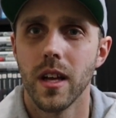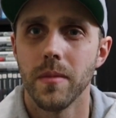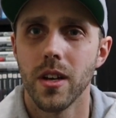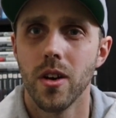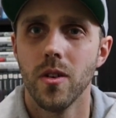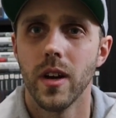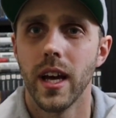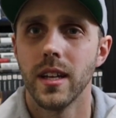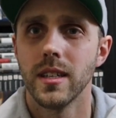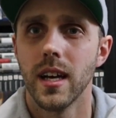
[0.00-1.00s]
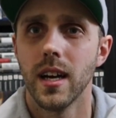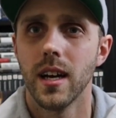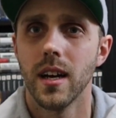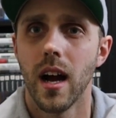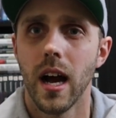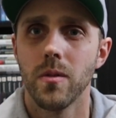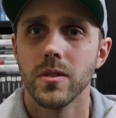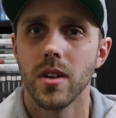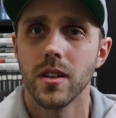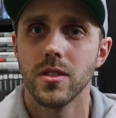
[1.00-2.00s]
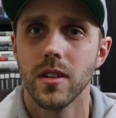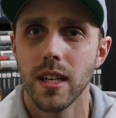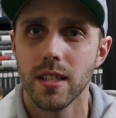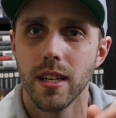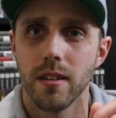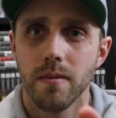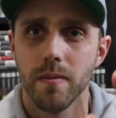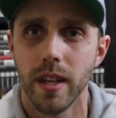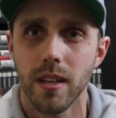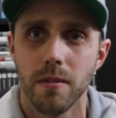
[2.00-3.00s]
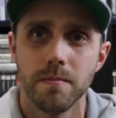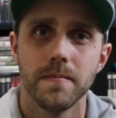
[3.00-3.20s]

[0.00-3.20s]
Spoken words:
let me know, and I will talk to you guys later. Thank you.